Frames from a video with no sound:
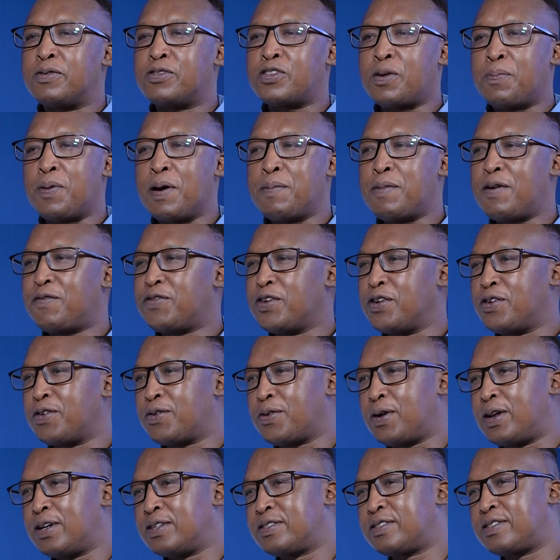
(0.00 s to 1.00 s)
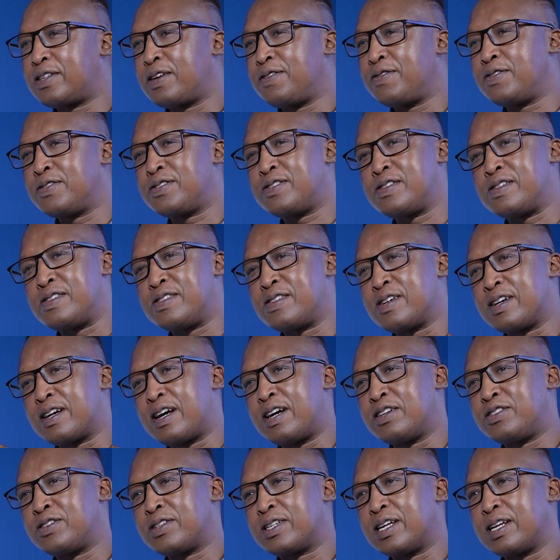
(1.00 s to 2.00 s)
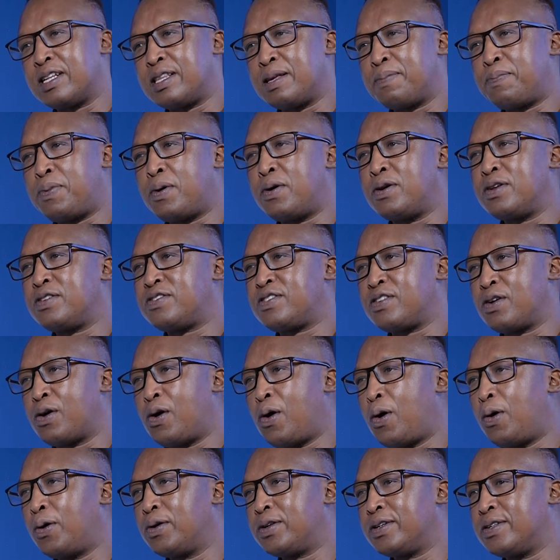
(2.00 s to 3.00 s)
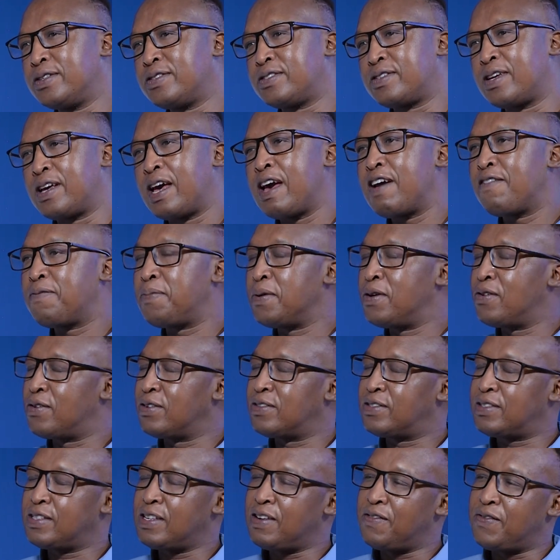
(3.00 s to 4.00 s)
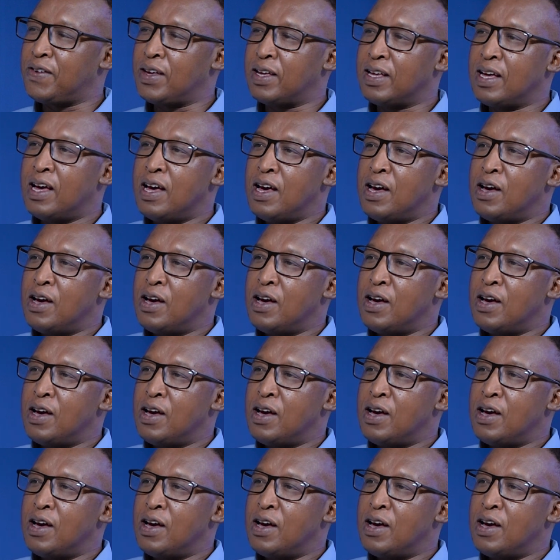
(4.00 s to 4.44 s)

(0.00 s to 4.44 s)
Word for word: Sopema Funeral Services and Gachagera, the policy holders, have been receiving